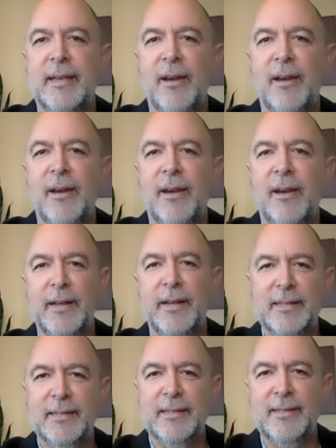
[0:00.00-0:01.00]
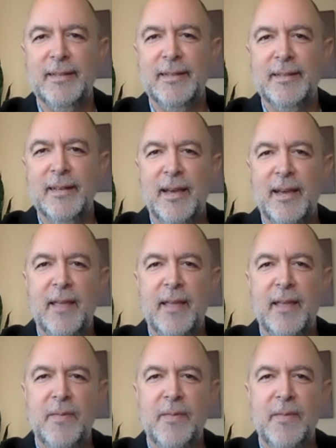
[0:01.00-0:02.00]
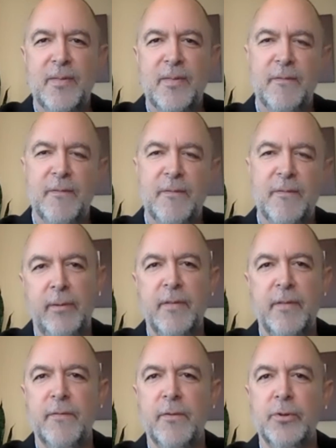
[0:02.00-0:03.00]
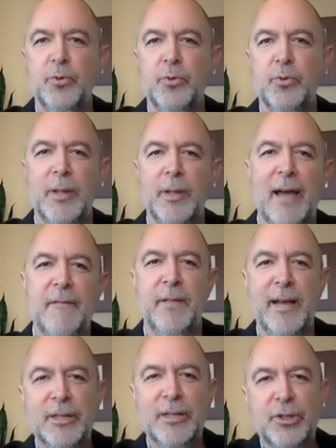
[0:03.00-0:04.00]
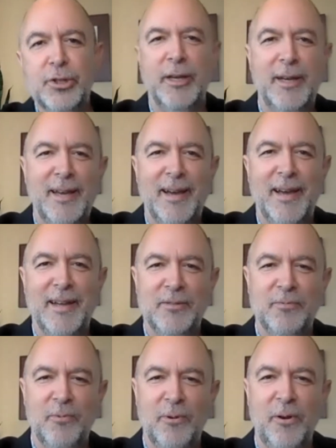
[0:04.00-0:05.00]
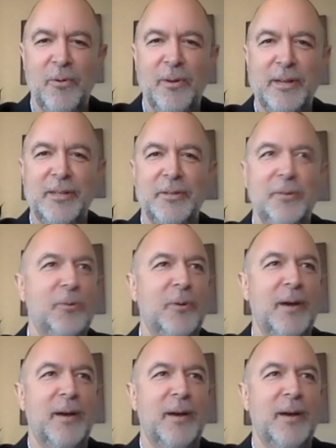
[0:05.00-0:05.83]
our faces in the virtual live flesh, and we're going to